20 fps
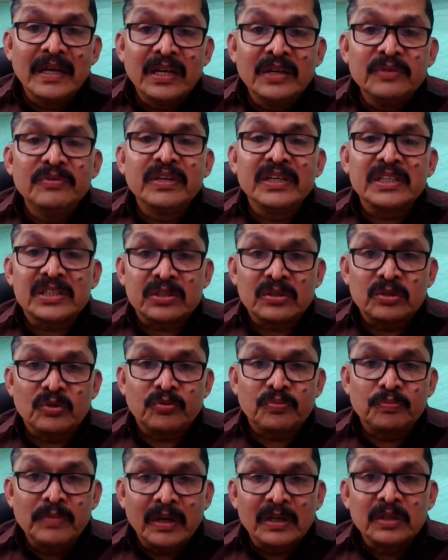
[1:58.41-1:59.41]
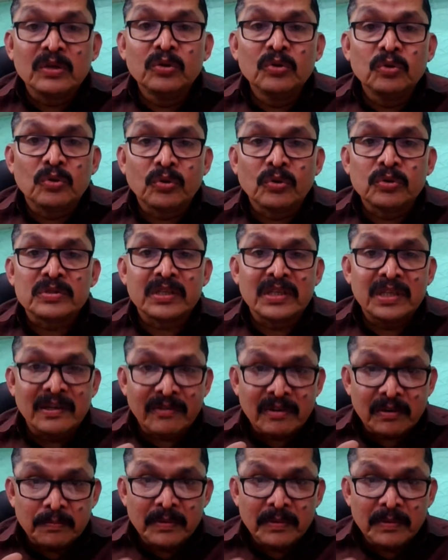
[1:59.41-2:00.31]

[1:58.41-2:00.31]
elevation of blood glucose in our